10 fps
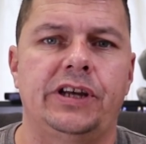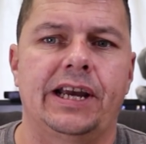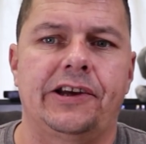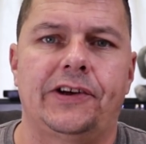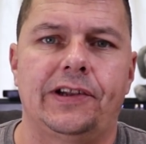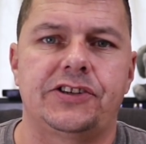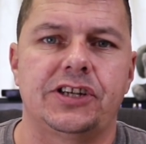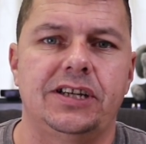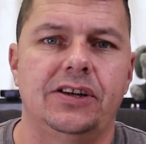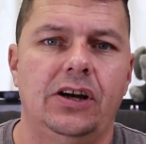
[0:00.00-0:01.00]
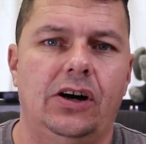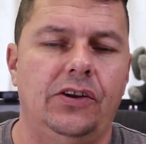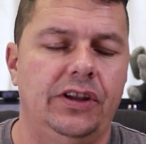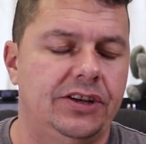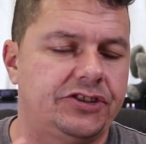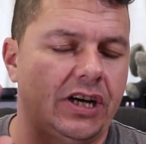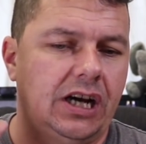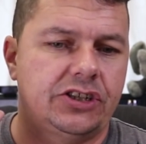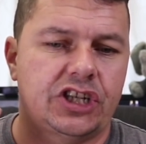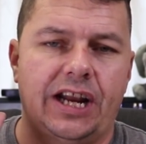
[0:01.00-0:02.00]
on Airgunology. On this
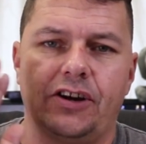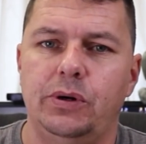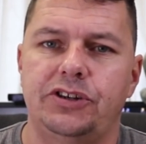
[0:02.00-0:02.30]
channel,